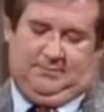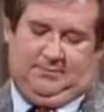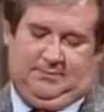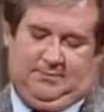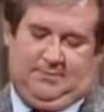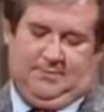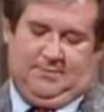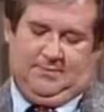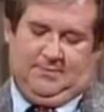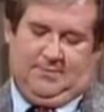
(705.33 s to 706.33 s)

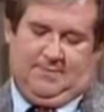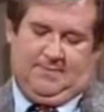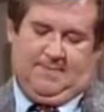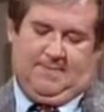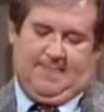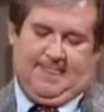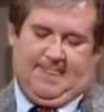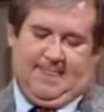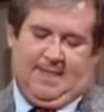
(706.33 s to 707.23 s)
[no speech]